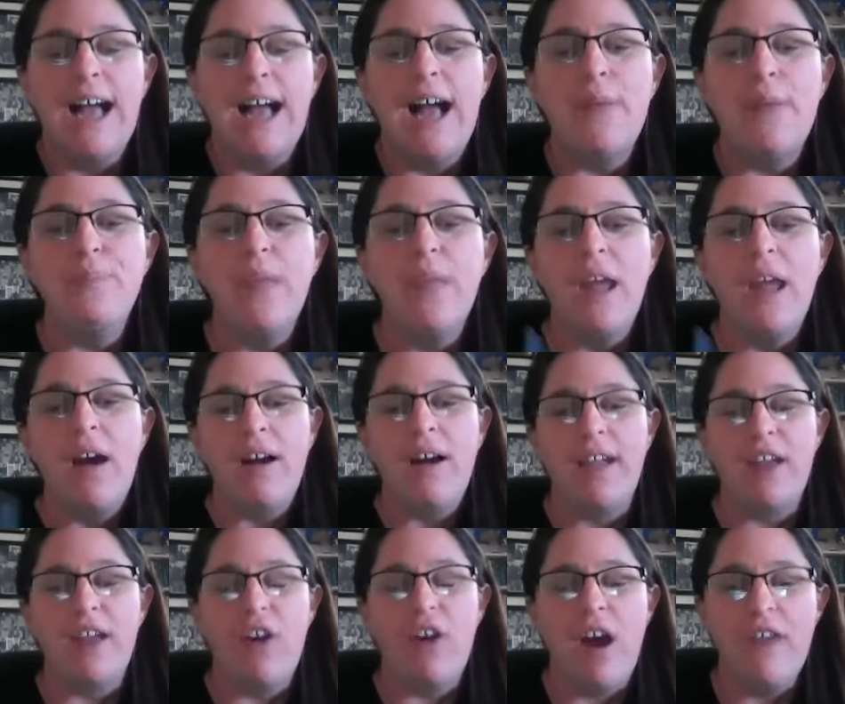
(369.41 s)
If I
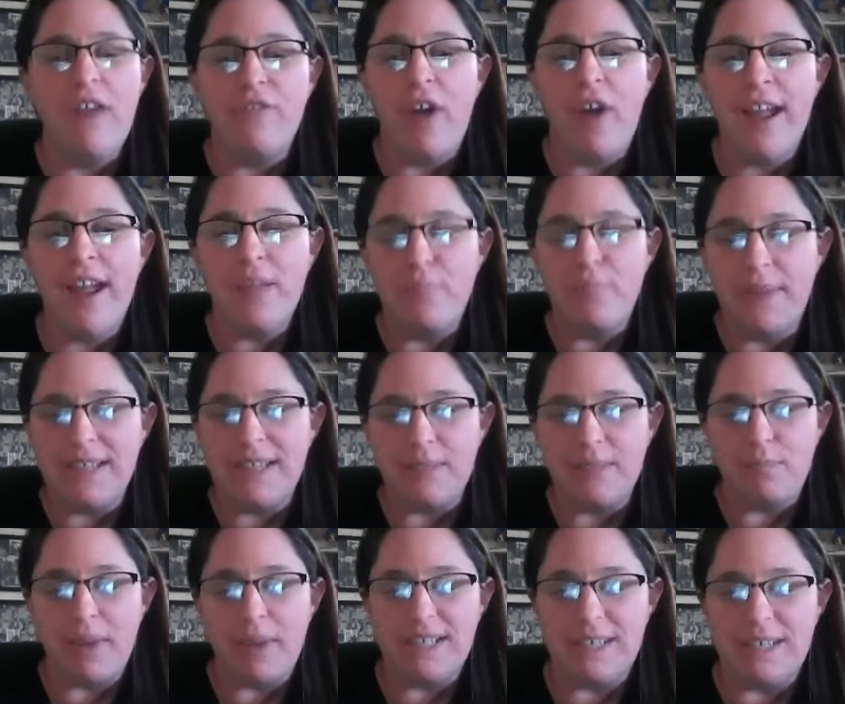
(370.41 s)
can
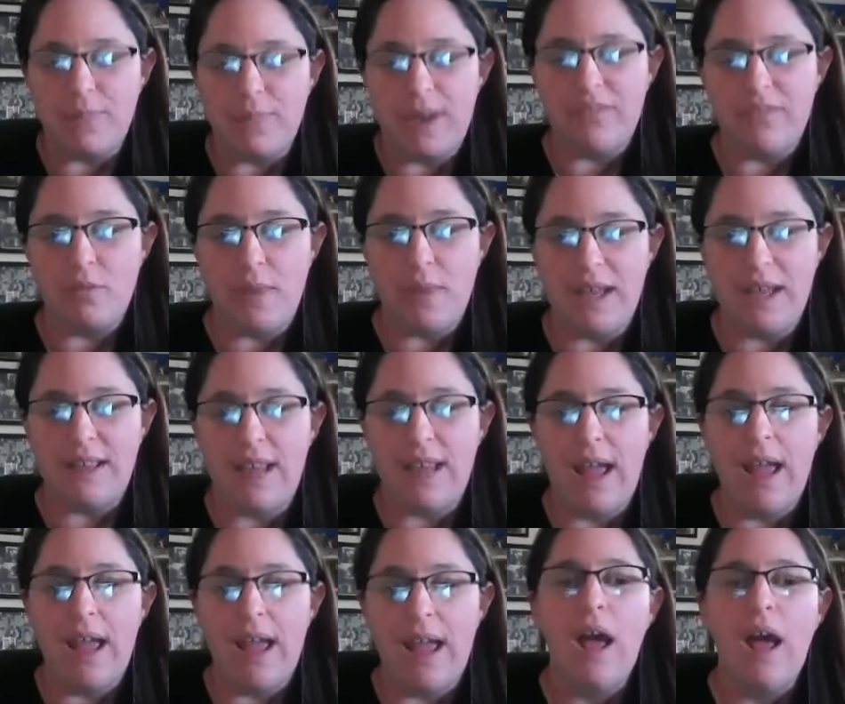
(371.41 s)
bust a bit of a myth
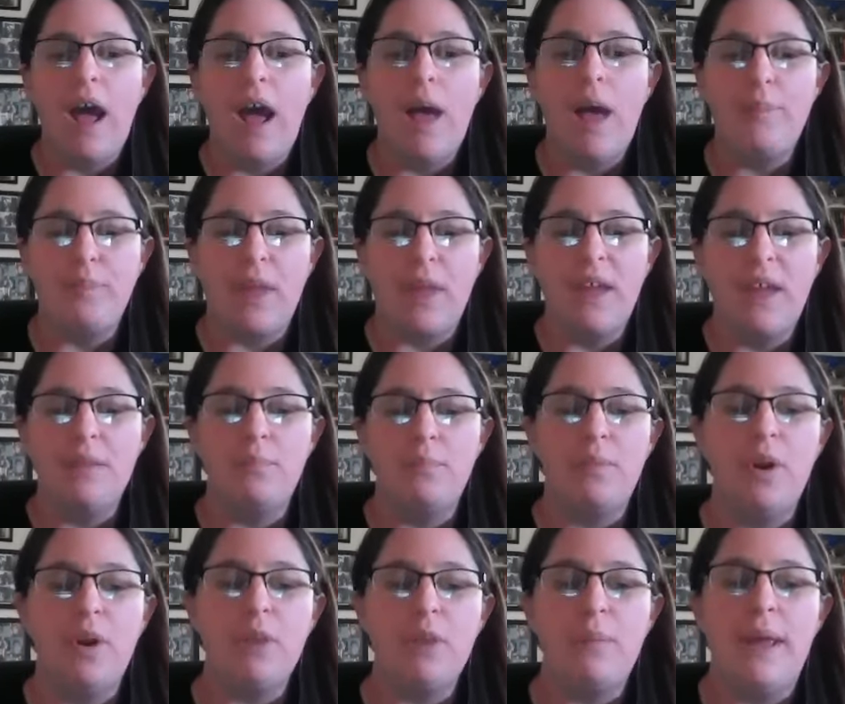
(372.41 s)
here, a
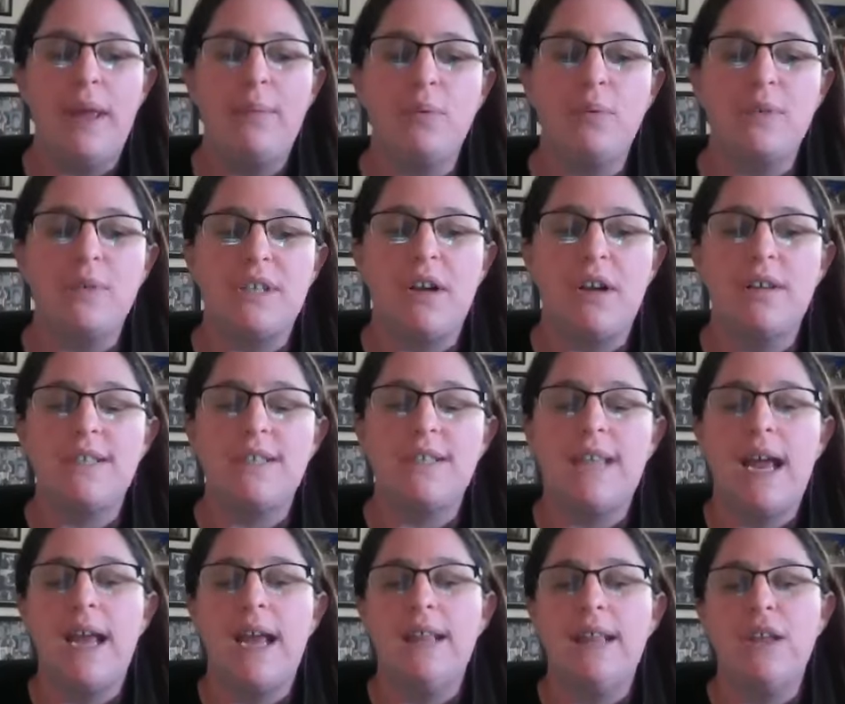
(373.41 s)
lot of people start
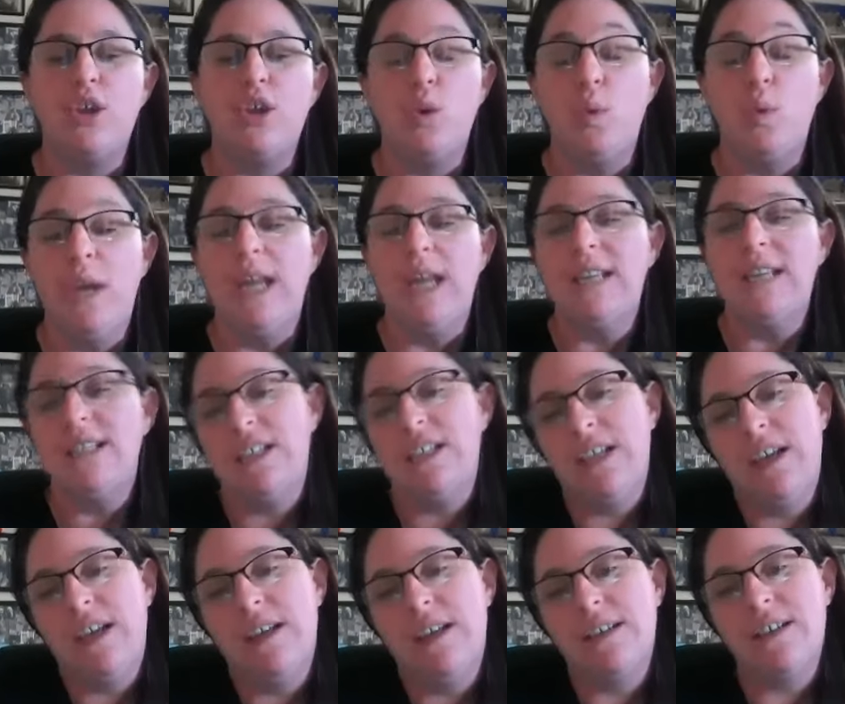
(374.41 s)
saying that you need
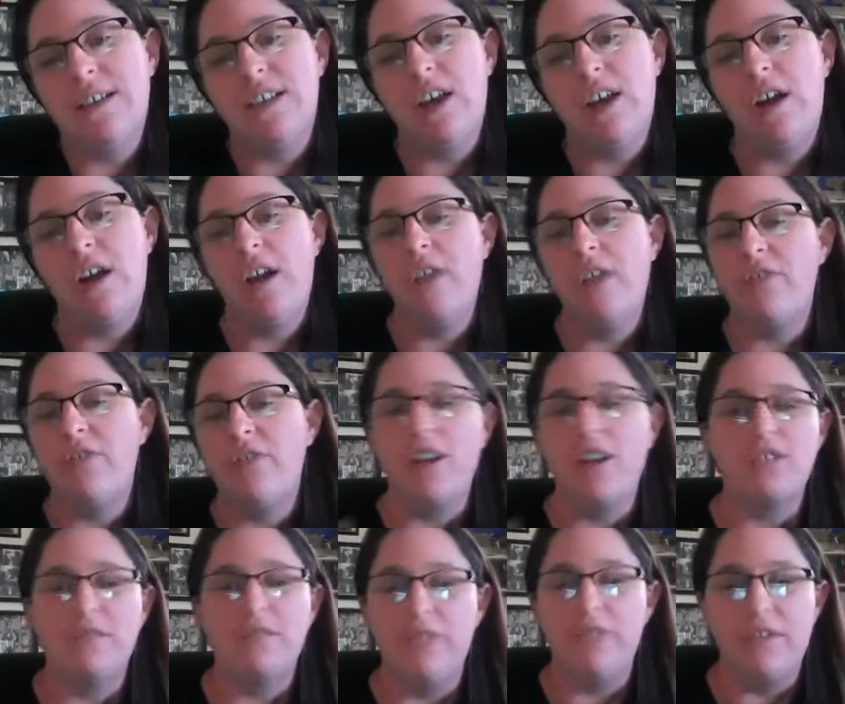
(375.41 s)
to turn over
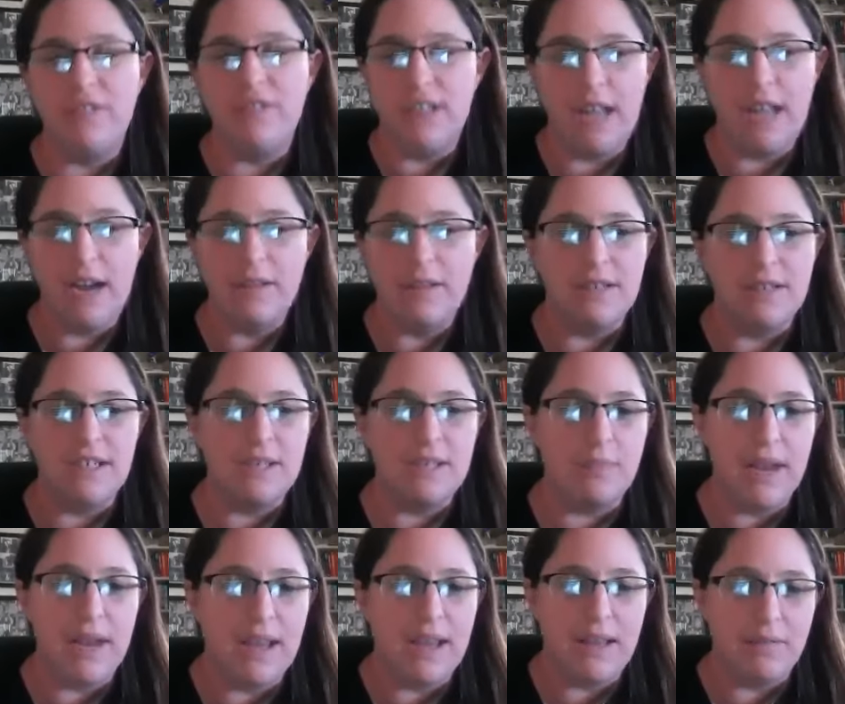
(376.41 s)
150,000 to
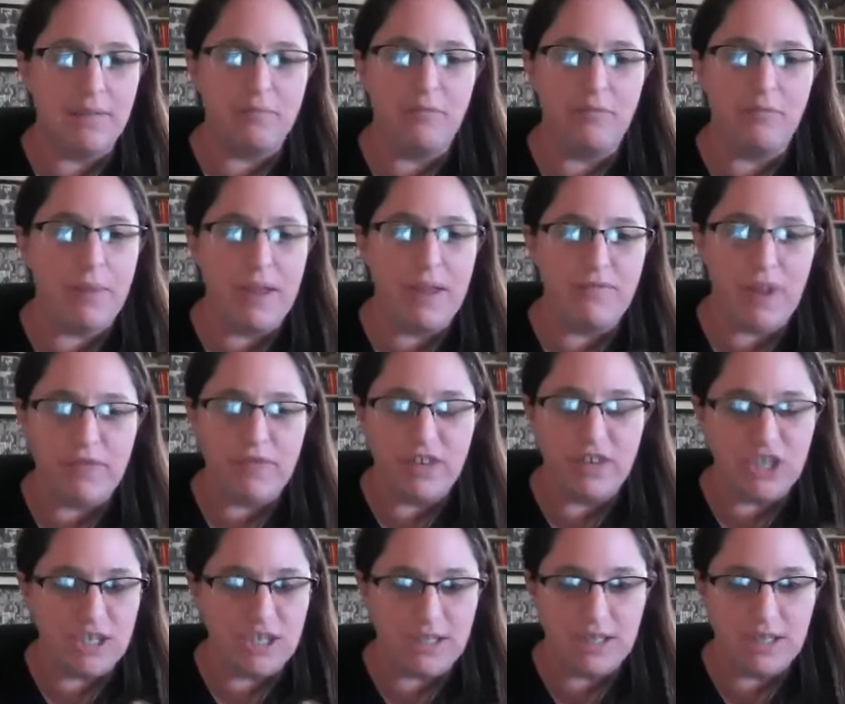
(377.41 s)
make being VAT
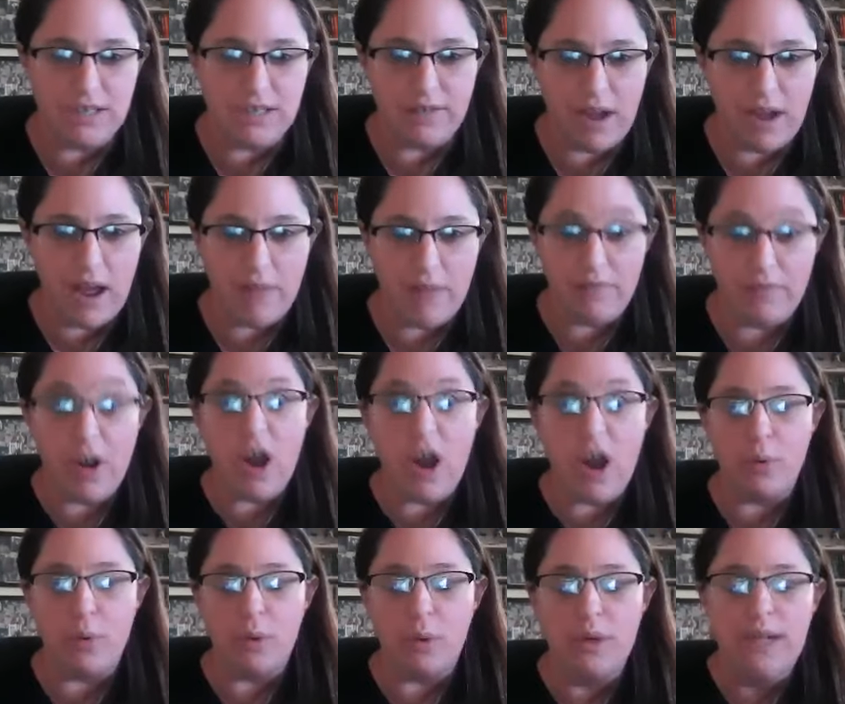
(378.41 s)
registered
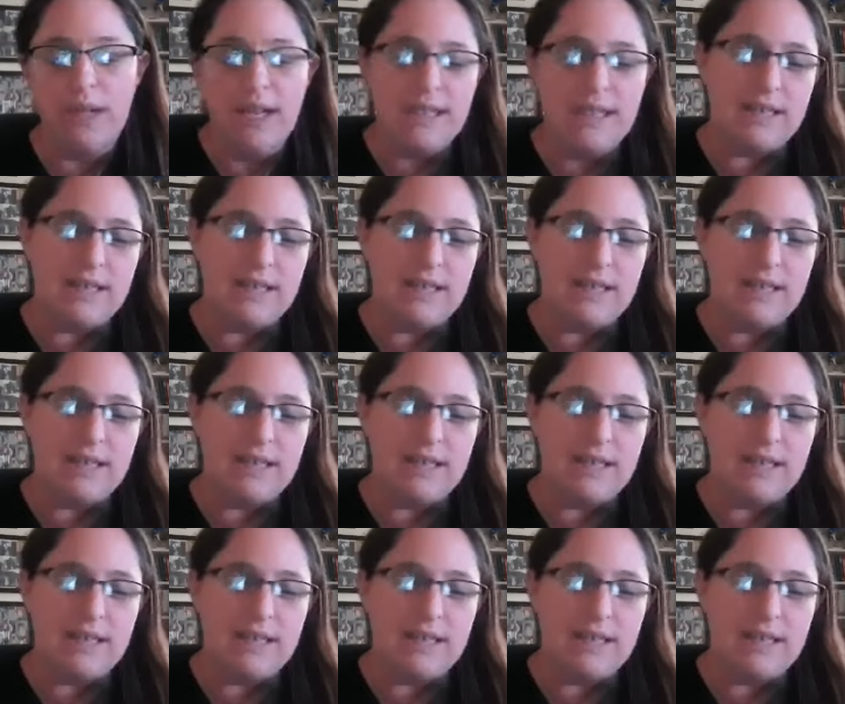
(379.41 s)
viable.